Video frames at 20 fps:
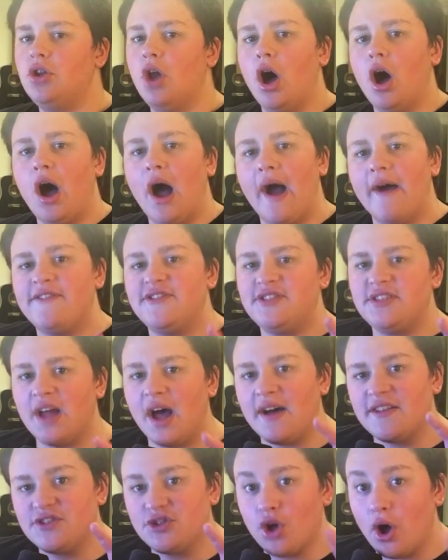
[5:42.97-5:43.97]
No, I
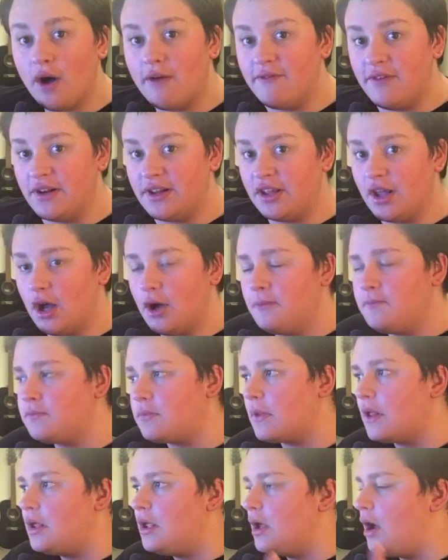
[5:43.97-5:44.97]
saw a video
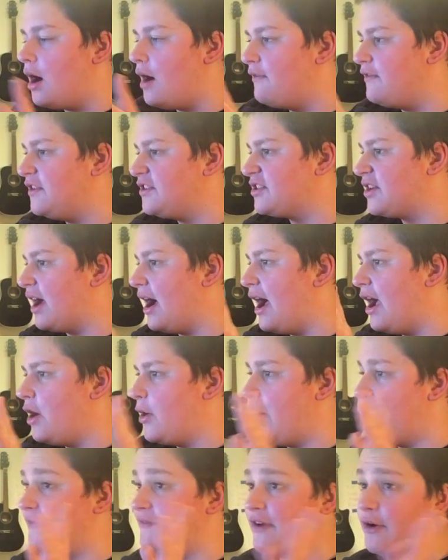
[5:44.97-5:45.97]
of this guy
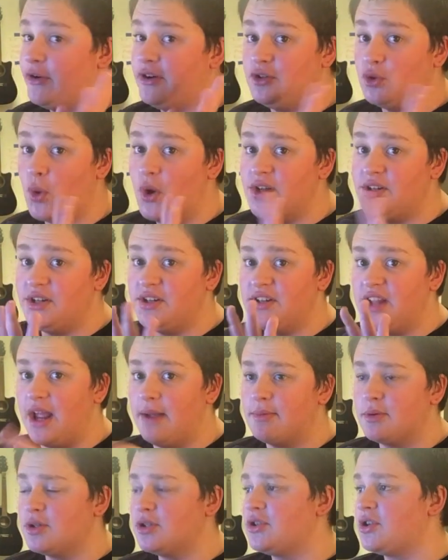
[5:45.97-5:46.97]
who had very noisy
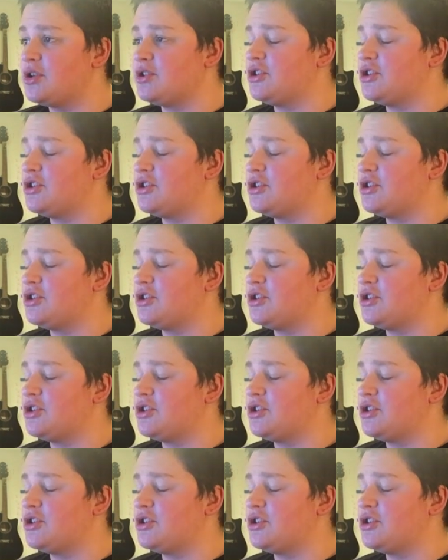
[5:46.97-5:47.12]
neighbors.